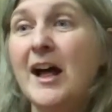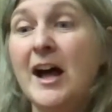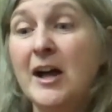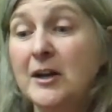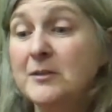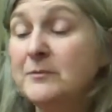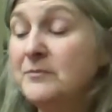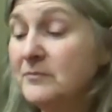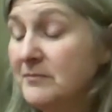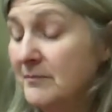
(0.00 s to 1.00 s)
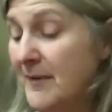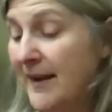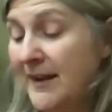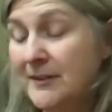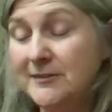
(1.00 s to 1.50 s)

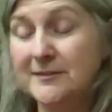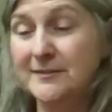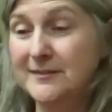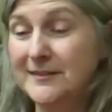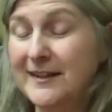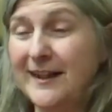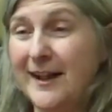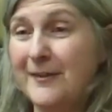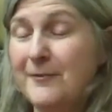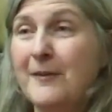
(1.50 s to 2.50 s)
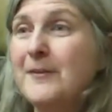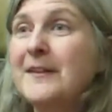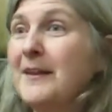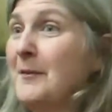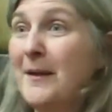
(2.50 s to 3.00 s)
I
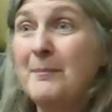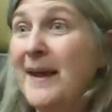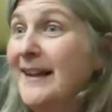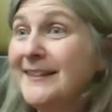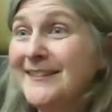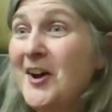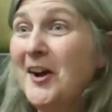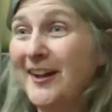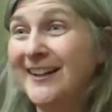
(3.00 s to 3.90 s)
feel, my pain is gone.